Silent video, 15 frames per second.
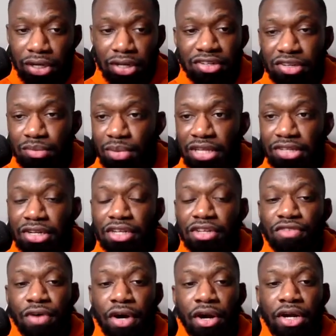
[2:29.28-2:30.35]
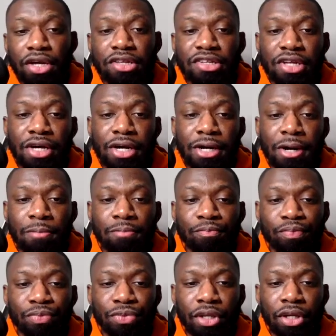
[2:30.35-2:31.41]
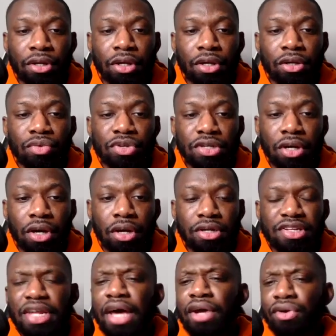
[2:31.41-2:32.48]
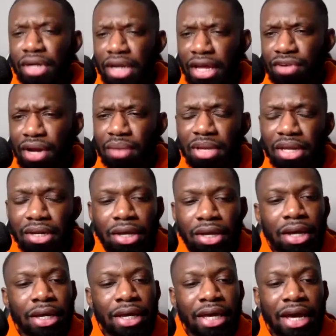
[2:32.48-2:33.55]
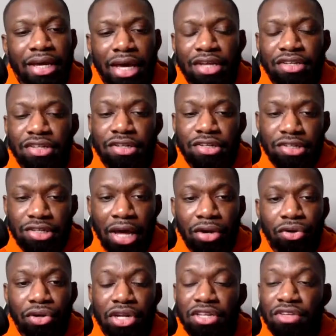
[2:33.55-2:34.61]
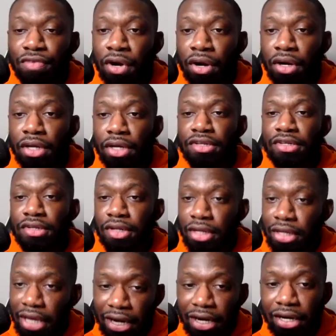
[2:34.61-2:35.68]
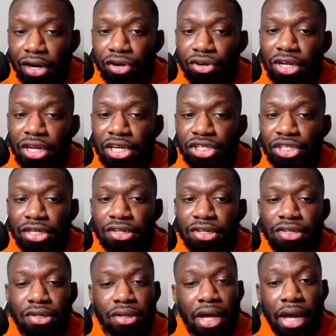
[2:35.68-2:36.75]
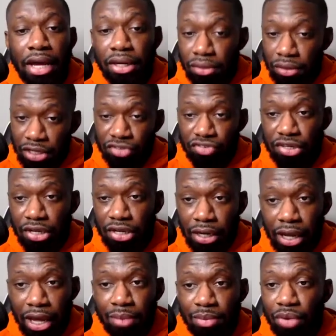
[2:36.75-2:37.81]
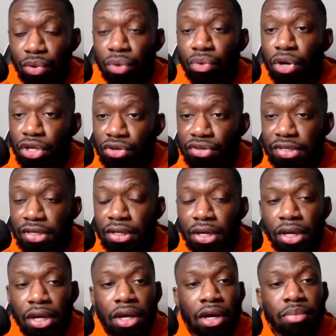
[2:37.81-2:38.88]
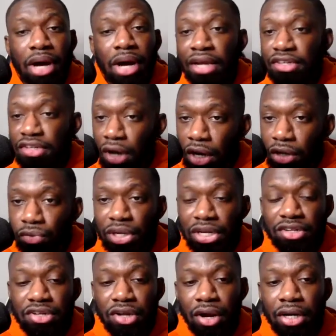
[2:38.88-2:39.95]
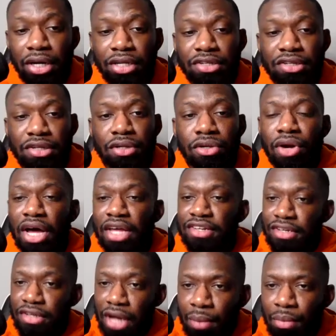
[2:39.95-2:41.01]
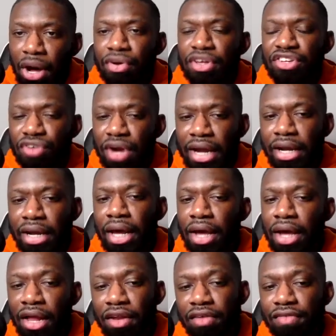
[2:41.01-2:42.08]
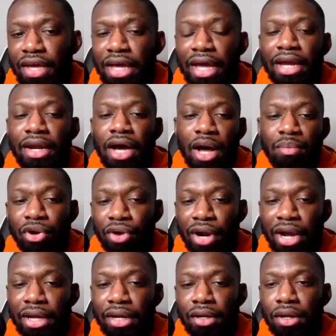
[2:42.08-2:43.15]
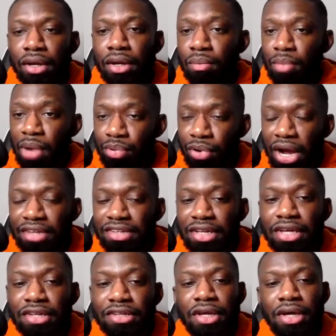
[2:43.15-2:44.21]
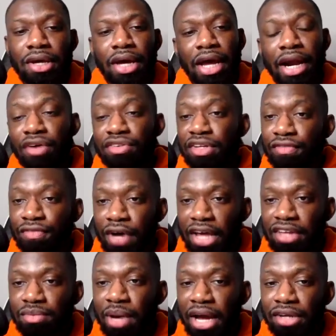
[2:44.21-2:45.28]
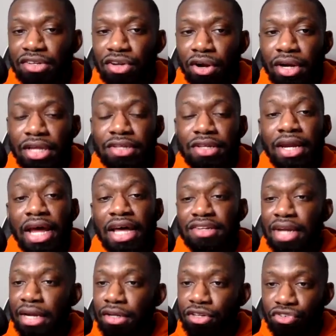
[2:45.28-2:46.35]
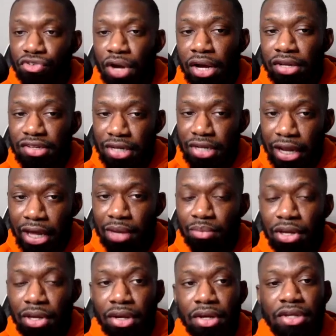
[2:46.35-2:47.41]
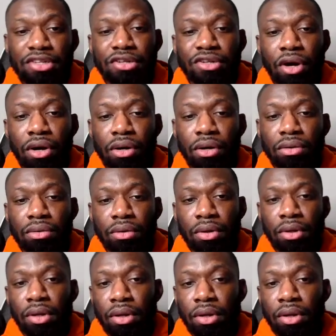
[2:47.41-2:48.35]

dismissed as far as what's it called? Settled. That's what I mean. Get cases settled as far as getting their deletions. And this was a claim that we were using. But I talked with attorneys, as I'm always trying to elevate and upgrade my process. And I was advised by attorneys that that's not the strongest claim. So